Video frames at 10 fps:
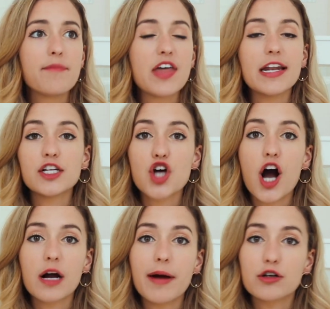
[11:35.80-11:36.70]
They didn't
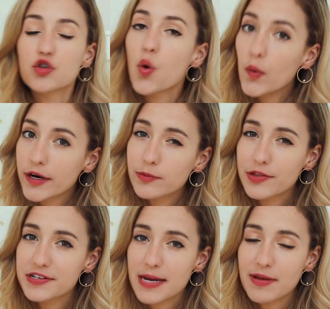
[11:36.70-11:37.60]
talk about touring
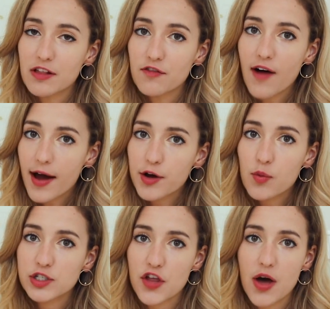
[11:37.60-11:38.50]
with Demi
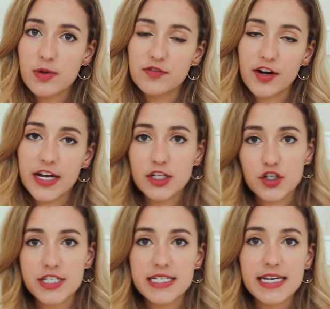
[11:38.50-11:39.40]
Lovato, which I thought was very
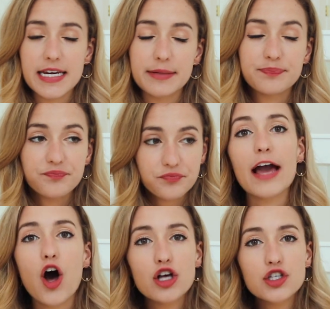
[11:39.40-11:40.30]
interesting.
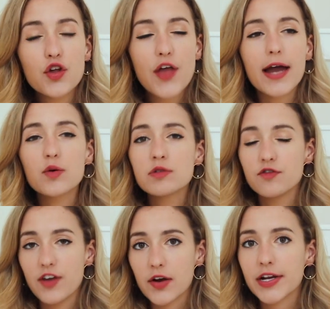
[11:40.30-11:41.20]
I also thought it was
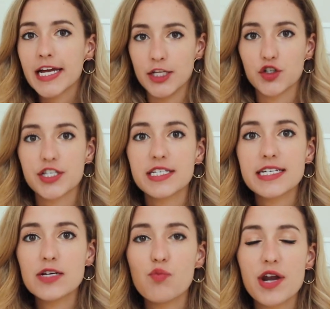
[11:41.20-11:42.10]
very
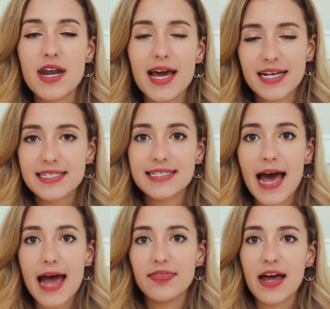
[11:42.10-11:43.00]
interesting when Nick
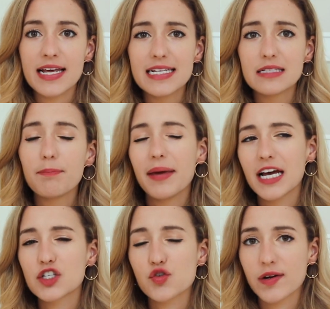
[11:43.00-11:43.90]
said that his
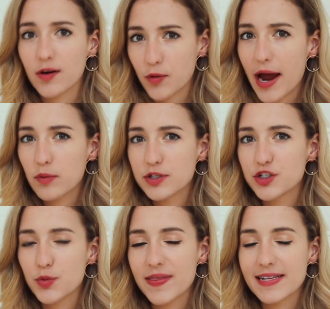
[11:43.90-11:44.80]
biggest regret
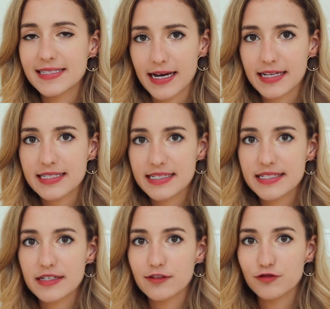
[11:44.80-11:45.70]
was doing the second
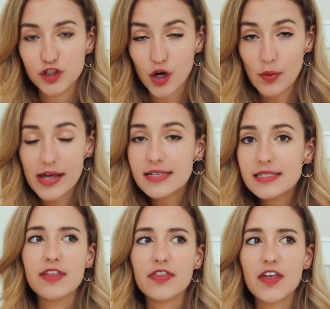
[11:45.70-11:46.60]
season of
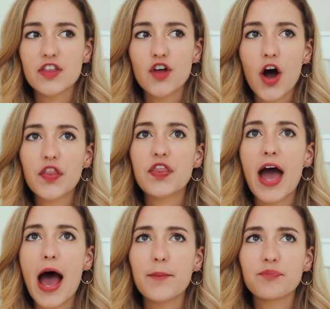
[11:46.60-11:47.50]
Jonas, and that they thought
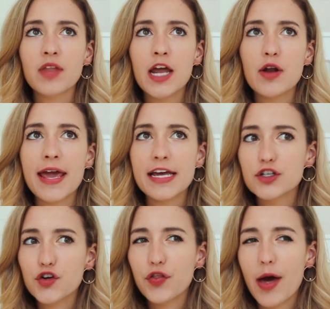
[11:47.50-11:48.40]
that it
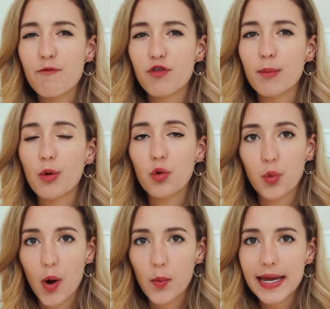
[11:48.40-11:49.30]
hindered them from
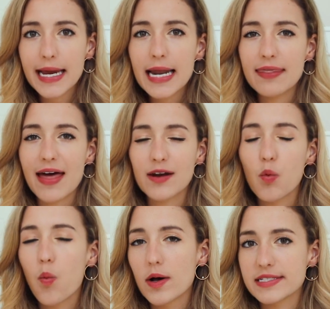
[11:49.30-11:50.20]
growing and that
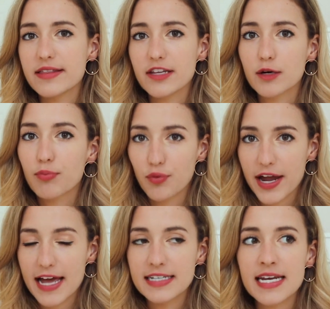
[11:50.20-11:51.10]
it wasn't their
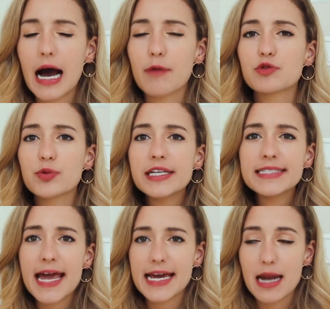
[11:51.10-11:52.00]
brand. I was really
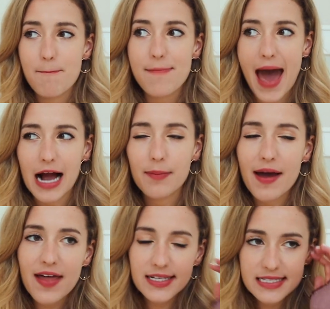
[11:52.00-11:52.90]
taken aback
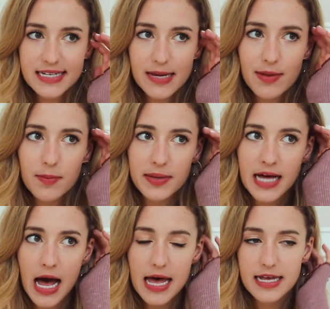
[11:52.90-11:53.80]
by that statement,
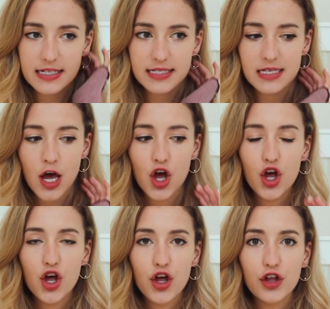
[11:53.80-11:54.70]
because
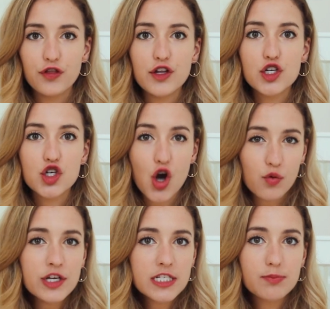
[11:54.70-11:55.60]
the
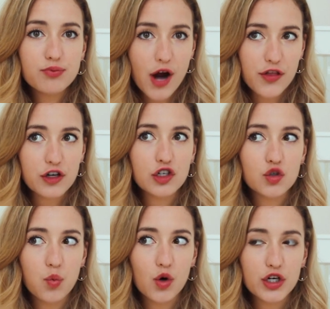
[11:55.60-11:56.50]
Jonas
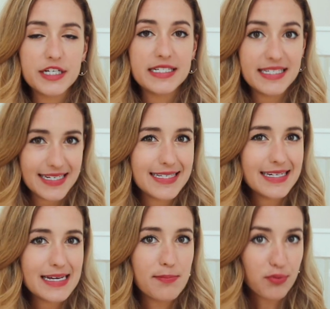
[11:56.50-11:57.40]
Brothers were a
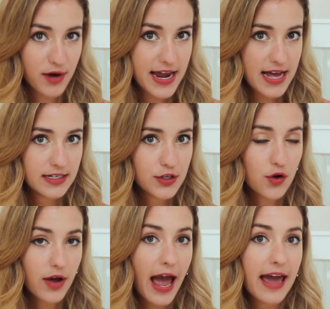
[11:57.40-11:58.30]
Disney brand,
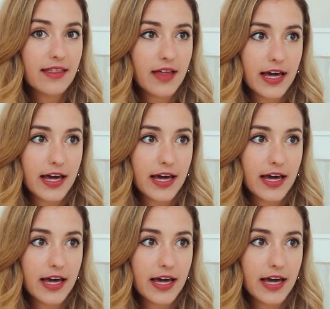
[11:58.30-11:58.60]
okay?